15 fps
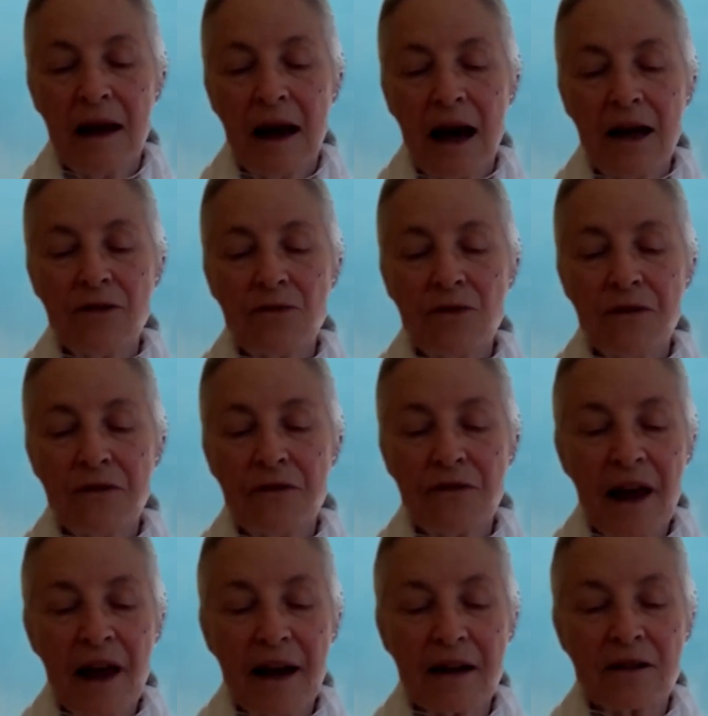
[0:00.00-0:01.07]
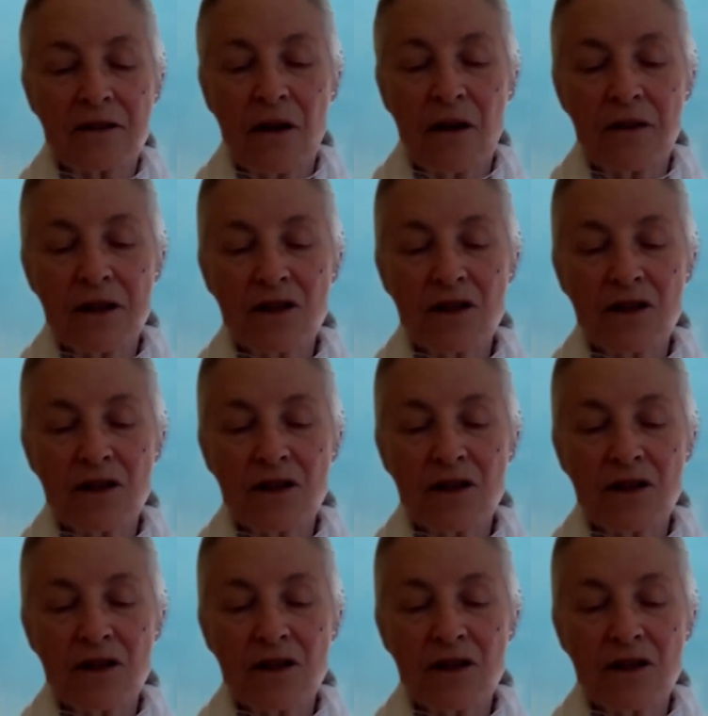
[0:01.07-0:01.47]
and reflect on the